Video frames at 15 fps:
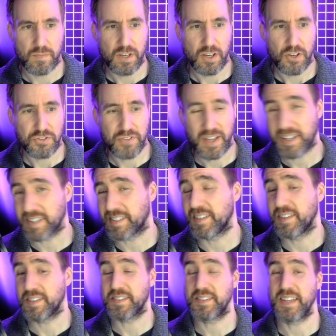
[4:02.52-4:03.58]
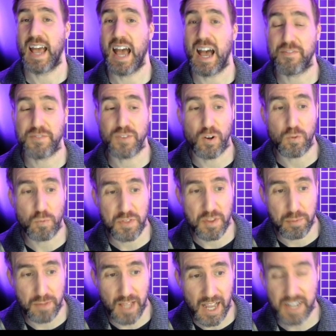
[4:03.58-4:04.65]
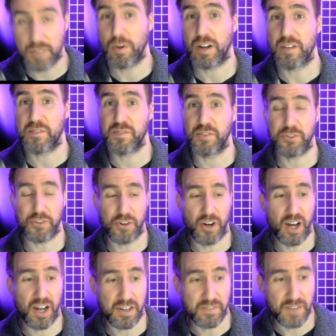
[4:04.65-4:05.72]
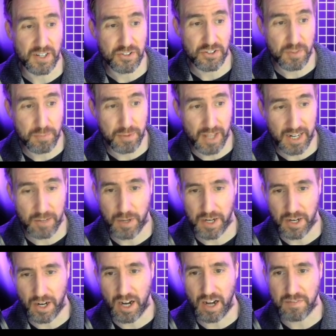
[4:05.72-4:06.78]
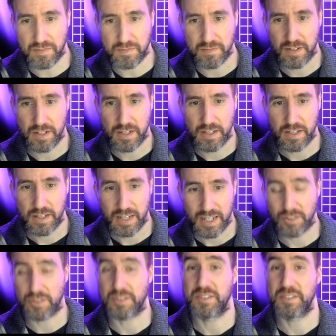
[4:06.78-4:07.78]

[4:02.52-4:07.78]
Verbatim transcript: So now you can see this is the halftone with the black and white filter on. If I turn the black and white off, it looks